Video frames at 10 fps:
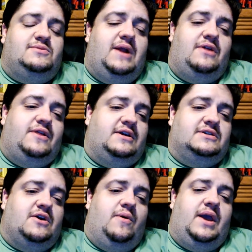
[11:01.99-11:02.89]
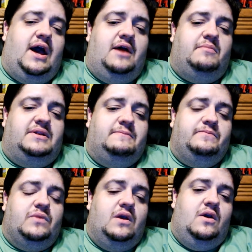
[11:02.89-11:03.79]
what I think is going on. But
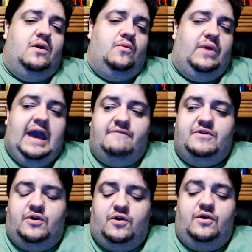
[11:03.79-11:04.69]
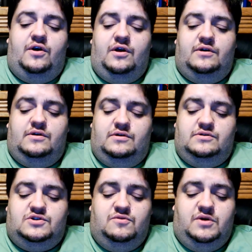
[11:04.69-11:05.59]
we haven't heard
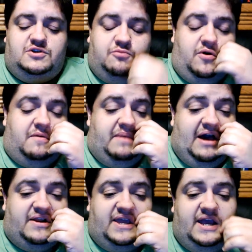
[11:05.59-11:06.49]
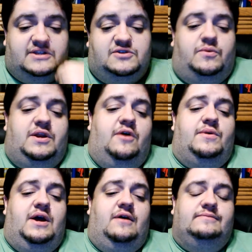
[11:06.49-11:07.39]
too much more about it yet, so we don't
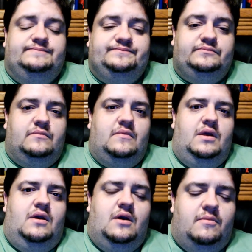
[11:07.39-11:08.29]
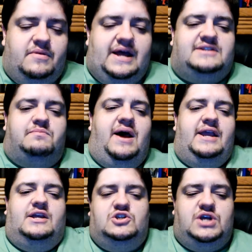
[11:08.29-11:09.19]
know. But that's my
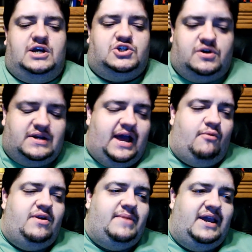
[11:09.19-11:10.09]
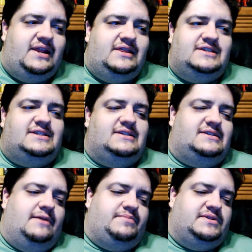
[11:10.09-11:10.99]
conjecture. Now, what am I going to do this, this
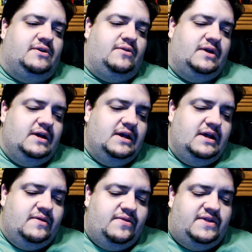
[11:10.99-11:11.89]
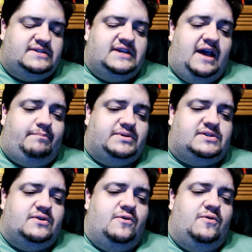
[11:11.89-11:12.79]
episode? This
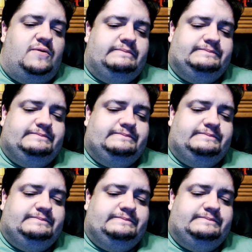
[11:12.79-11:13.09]
episode